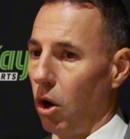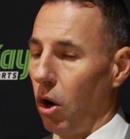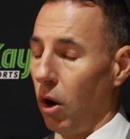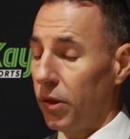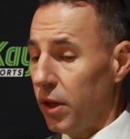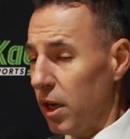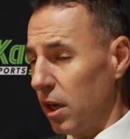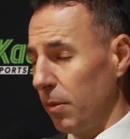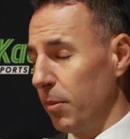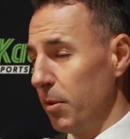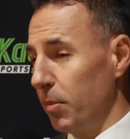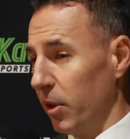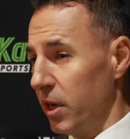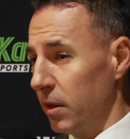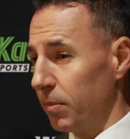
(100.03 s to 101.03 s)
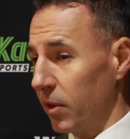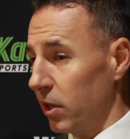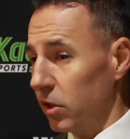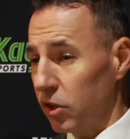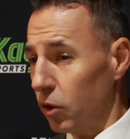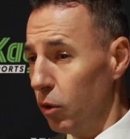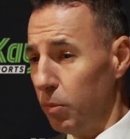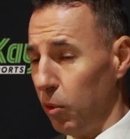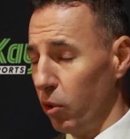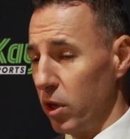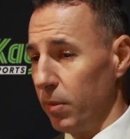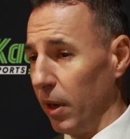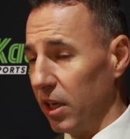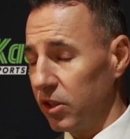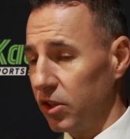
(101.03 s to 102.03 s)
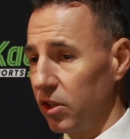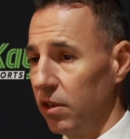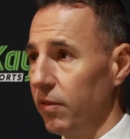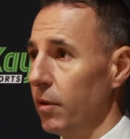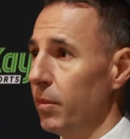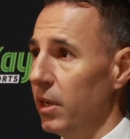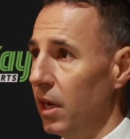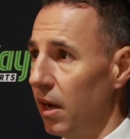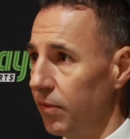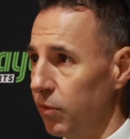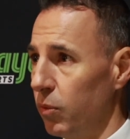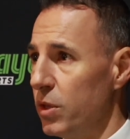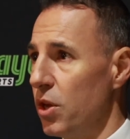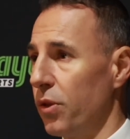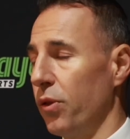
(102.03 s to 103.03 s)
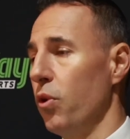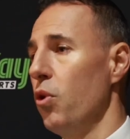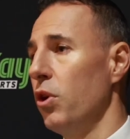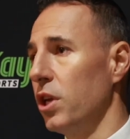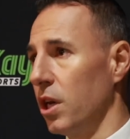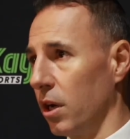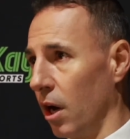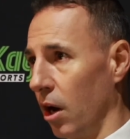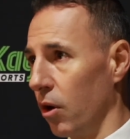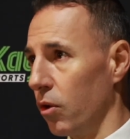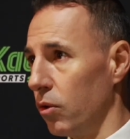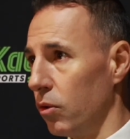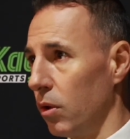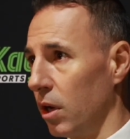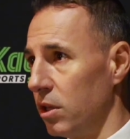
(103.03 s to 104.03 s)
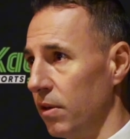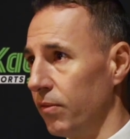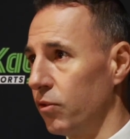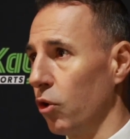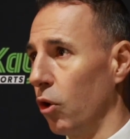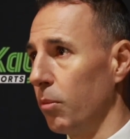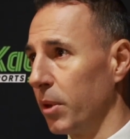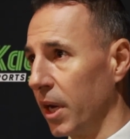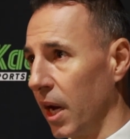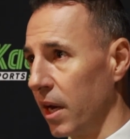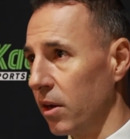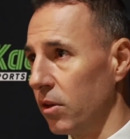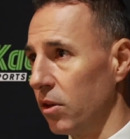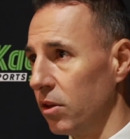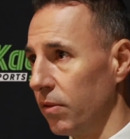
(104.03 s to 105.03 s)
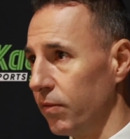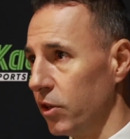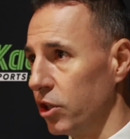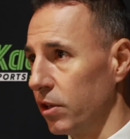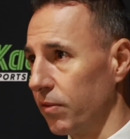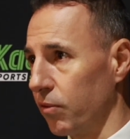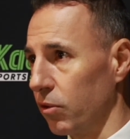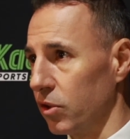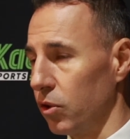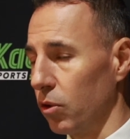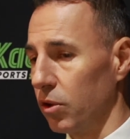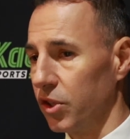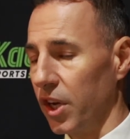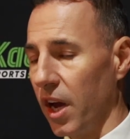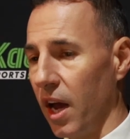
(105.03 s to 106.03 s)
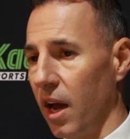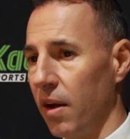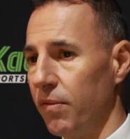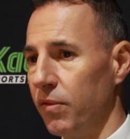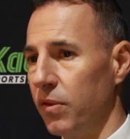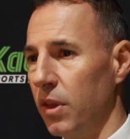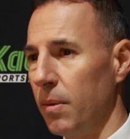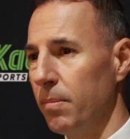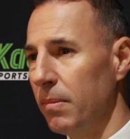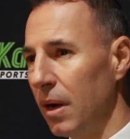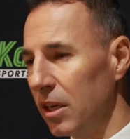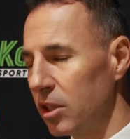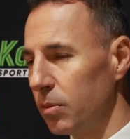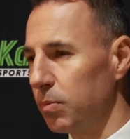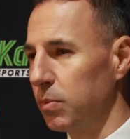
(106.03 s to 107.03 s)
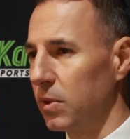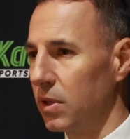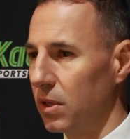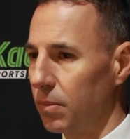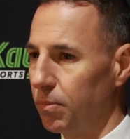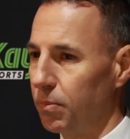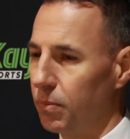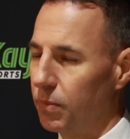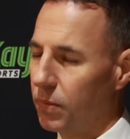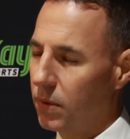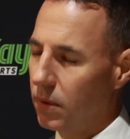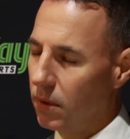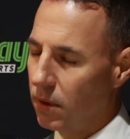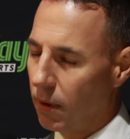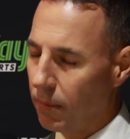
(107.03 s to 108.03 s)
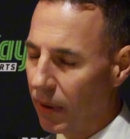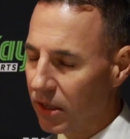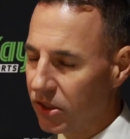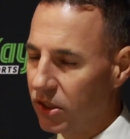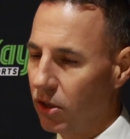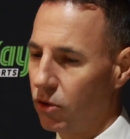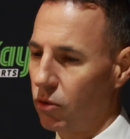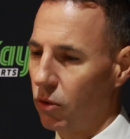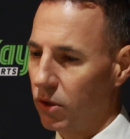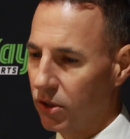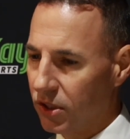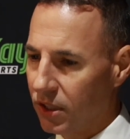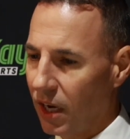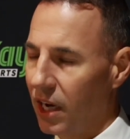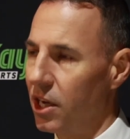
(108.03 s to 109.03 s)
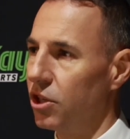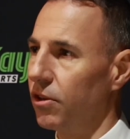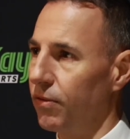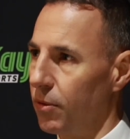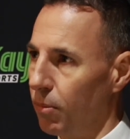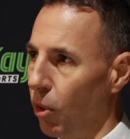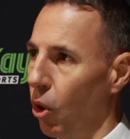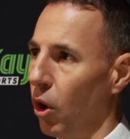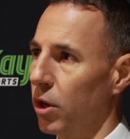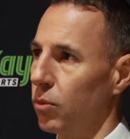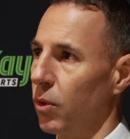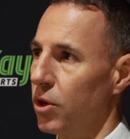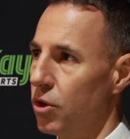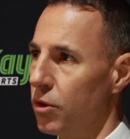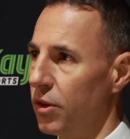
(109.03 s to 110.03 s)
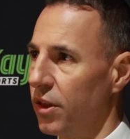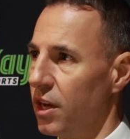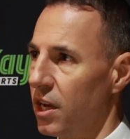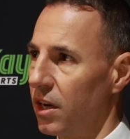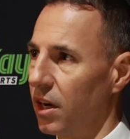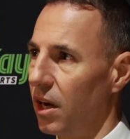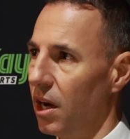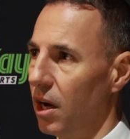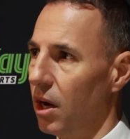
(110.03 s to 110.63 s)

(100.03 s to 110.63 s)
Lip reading: I think you can be beaten, but it's a good point you make, Stevie. I mean, when you're 30-0 and you've dominated the division for as long as you have, there must enter a stage of your mind where you think,